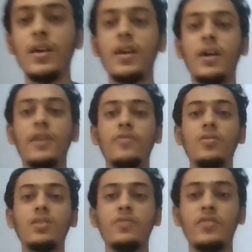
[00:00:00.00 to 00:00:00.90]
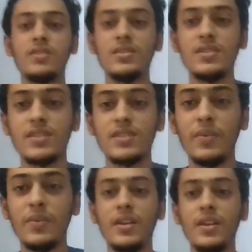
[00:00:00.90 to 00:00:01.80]
I found the FIITJEE study
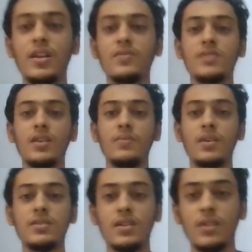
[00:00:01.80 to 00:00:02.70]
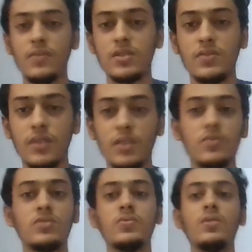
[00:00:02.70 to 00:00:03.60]
material of JEE Mains and Advanced very
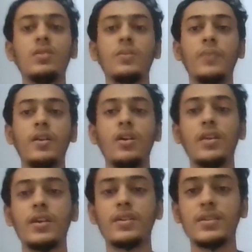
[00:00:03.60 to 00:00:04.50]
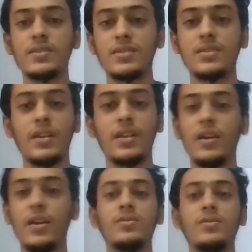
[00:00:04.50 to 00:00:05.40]
useful. The periodic tests and
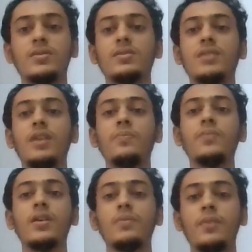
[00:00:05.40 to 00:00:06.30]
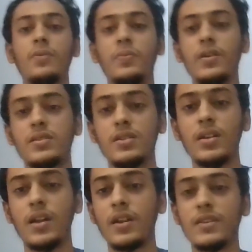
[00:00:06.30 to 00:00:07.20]
evaluations helped me in my preparation
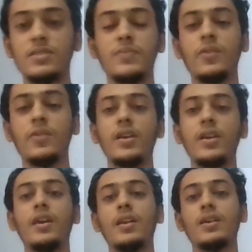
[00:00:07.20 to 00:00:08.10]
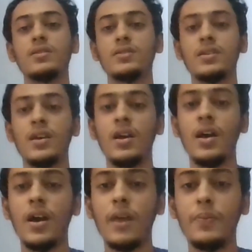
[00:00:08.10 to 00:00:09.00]
and address my weak areas.
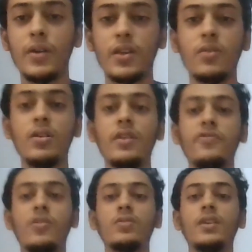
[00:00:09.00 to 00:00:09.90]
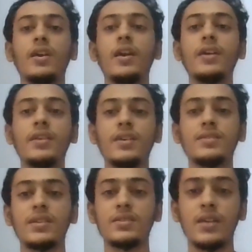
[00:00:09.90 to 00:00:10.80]
I particularly found the
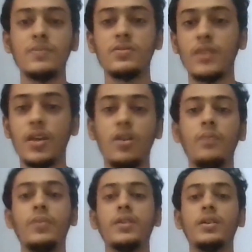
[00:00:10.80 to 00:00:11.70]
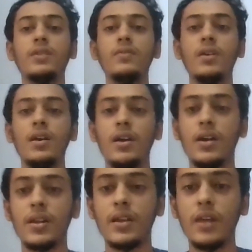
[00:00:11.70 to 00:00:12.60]
AITS exams very competitive
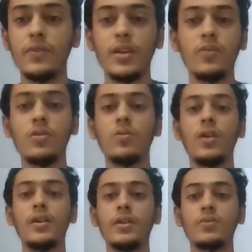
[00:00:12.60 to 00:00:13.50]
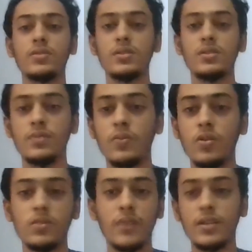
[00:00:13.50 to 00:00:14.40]
and it had very good quality questions in
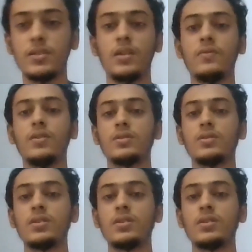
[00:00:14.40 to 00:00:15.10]
both Mains and Advanced.